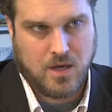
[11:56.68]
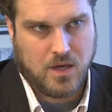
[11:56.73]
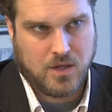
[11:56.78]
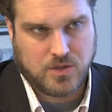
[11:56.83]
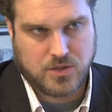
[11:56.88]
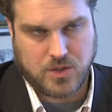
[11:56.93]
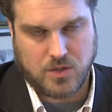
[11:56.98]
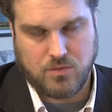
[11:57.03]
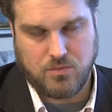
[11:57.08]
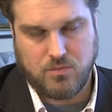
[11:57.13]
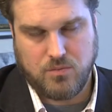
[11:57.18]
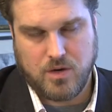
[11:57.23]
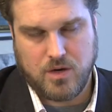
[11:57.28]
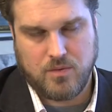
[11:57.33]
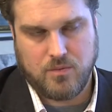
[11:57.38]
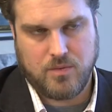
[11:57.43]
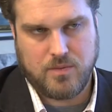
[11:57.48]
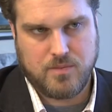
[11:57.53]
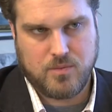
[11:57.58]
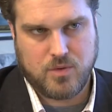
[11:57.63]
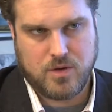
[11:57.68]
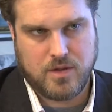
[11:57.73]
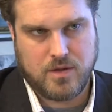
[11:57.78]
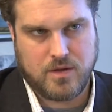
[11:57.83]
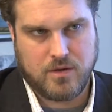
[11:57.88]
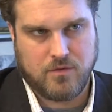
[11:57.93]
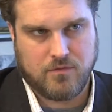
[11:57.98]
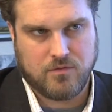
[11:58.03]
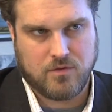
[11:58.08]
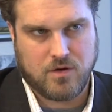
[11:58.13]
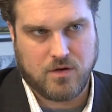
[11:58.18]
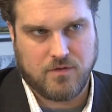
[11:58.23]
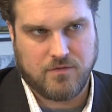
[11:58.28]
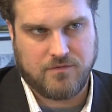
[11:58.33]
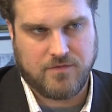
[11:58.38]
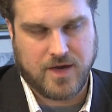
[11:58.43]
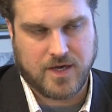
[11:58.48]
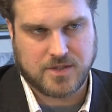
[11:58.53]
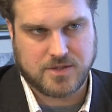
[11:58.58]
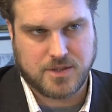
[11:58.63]
So, what, what are the overall
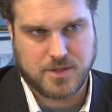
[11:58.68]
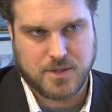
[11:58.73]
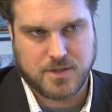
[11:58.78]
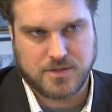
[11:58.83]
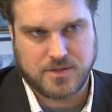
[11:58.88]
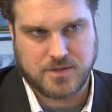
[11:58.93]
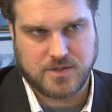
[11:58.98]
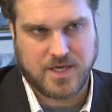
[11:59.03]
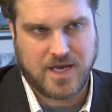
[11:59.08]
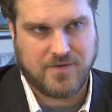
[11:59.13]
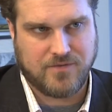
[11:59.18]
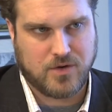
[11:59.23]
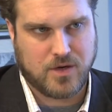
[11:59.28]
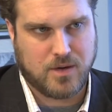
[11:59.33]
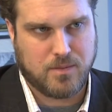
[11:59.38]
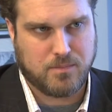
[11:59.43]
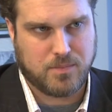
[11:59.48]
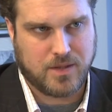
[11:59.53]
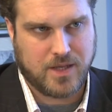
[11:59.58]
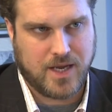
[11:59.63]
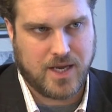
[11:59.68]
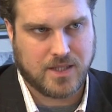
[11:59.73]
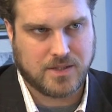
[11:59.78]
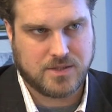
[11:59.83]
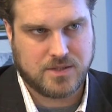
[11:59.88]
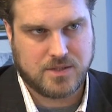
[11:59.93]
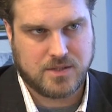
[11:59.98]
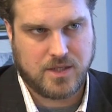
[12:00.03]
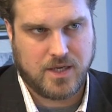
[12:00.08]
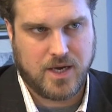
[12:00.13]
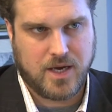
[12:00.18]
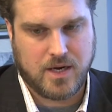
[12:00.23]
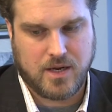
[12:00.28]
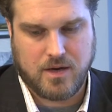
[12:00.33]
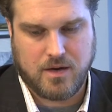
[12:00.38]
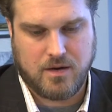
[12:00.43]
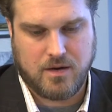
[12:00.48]
effects that this is having on plants and, uh,